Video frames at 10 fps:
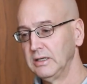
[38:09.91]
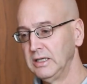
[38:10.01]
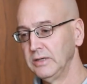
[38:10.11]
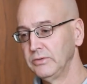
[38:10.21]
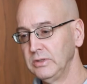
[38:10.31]

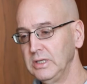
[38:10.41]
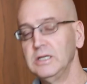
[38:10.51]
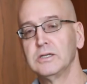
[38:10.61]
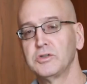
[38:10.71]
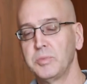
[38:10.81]
given
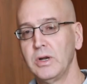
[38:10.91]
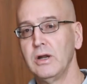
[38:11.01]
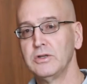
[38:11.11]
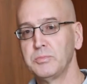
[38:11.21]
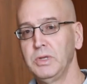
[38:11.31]

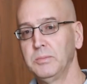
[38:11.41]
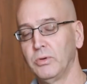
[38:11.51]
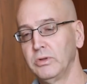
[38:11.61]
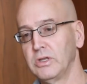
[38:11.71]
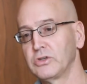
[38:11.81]
inexperienced
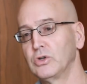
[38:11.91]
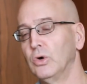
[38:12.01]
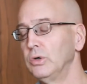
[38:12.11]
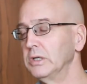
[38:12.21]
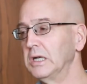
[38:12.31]
people this
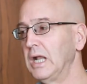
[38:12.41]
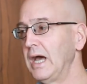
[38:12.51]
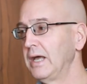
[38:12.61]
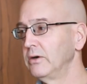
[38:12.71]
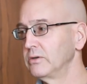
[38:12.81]
golden
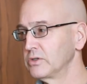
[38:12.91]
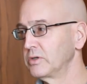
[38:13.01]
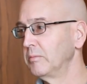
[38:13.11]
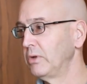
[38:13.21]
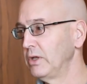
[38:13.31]
ladder to
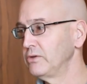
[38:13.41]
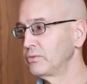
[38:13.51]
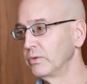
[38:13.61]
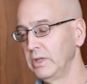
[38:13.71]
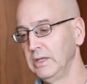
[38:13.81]
some
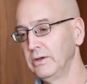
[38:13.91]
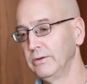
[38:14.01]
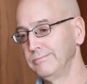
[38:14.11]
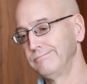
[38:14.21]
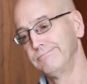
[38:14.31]
place where they
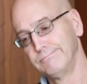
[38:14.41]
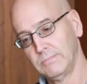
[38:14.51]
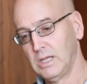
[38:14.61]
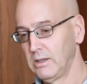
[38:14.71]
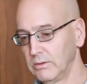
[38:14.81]
don't
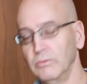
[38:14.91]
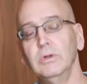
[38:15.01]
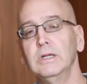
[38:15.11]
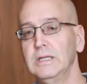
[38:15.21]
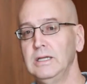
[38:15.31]

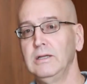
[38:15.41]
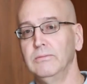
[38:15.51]
really